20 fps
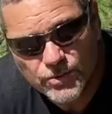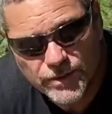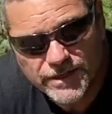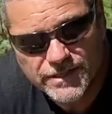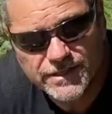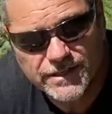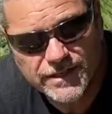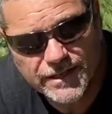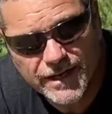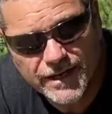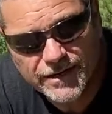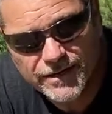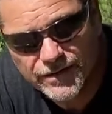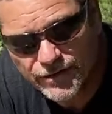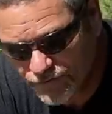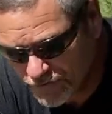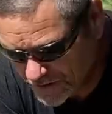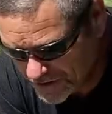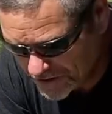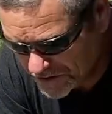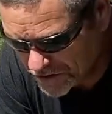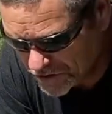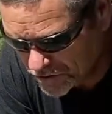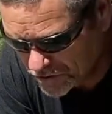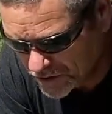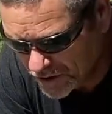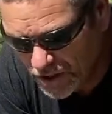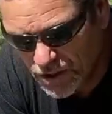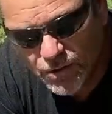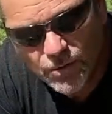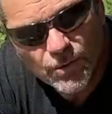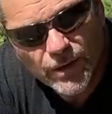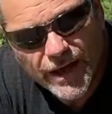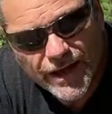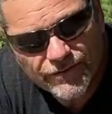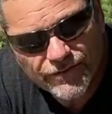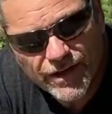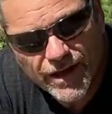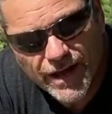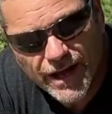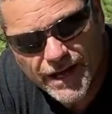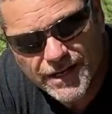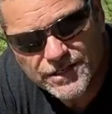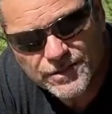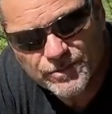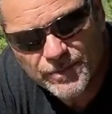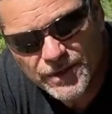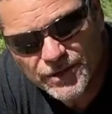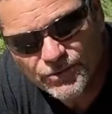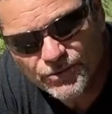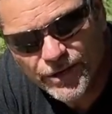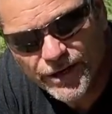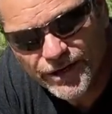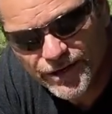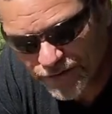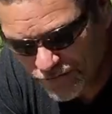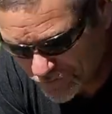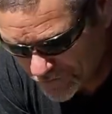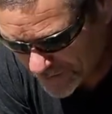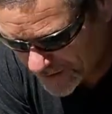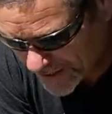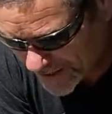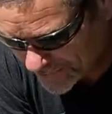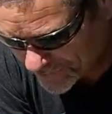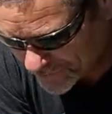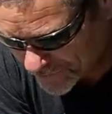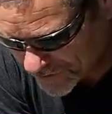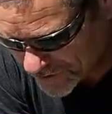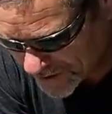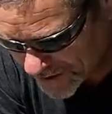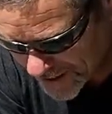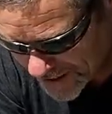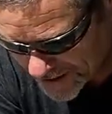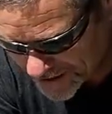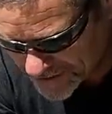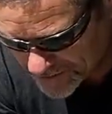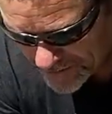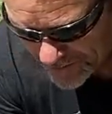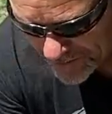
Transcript: way to the end of the video. We'll have a high speed running for that for you guys.